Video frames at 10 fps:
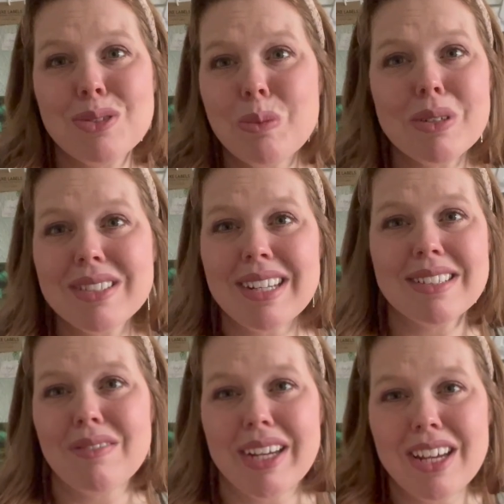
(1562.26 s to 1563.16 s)
super sense
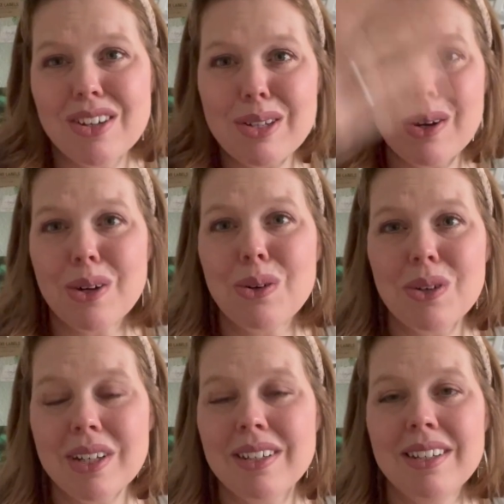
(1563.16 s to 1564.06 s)
of like, here's our
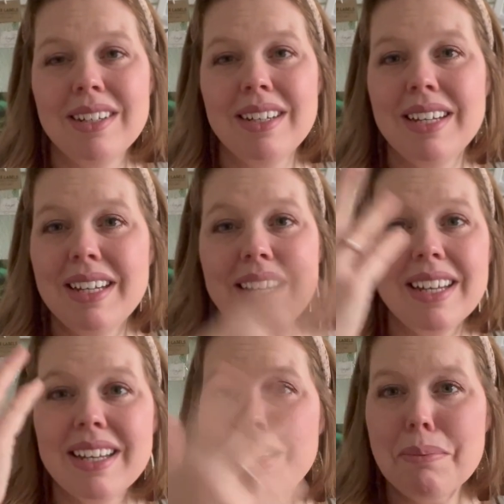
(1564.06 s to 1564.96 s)
whole
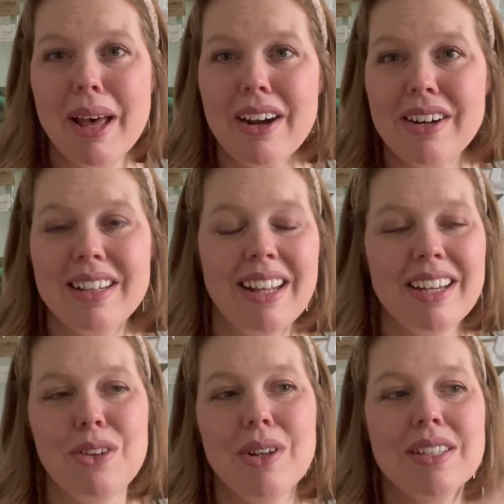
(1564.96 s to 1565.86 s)
pattern. And like,
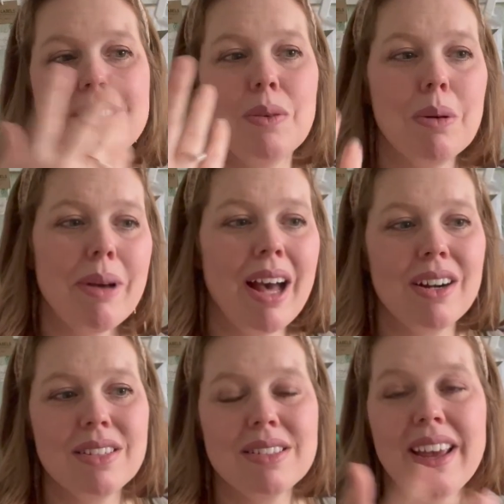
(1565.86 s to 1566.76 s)
you get to see what
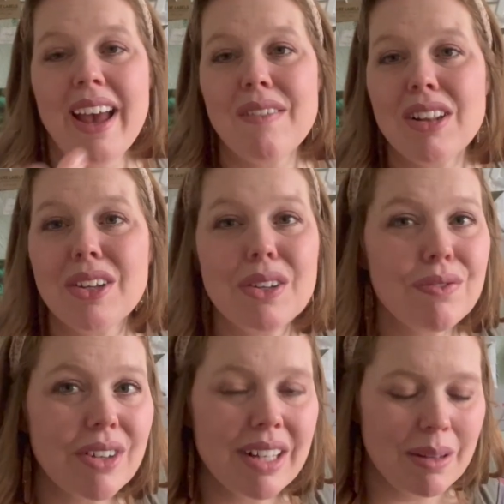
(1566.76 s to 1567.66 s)
patterns they have that look good
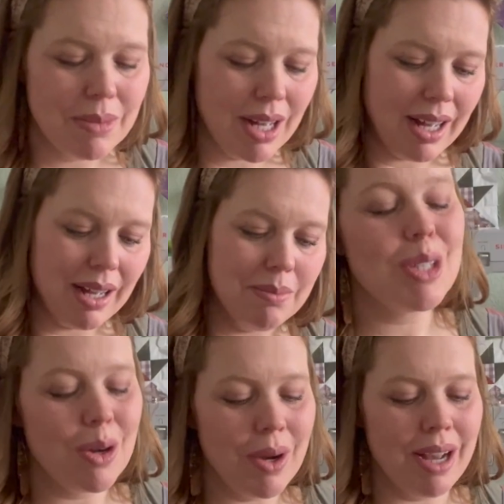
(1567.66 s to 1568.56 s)
for them. I
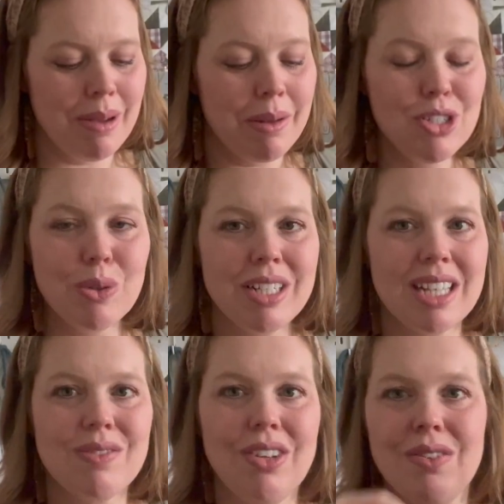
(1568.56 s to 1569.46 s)
enjoy
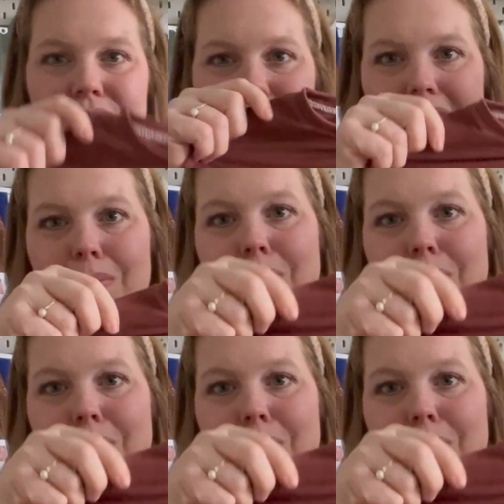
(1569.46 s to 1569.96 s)
testing for them,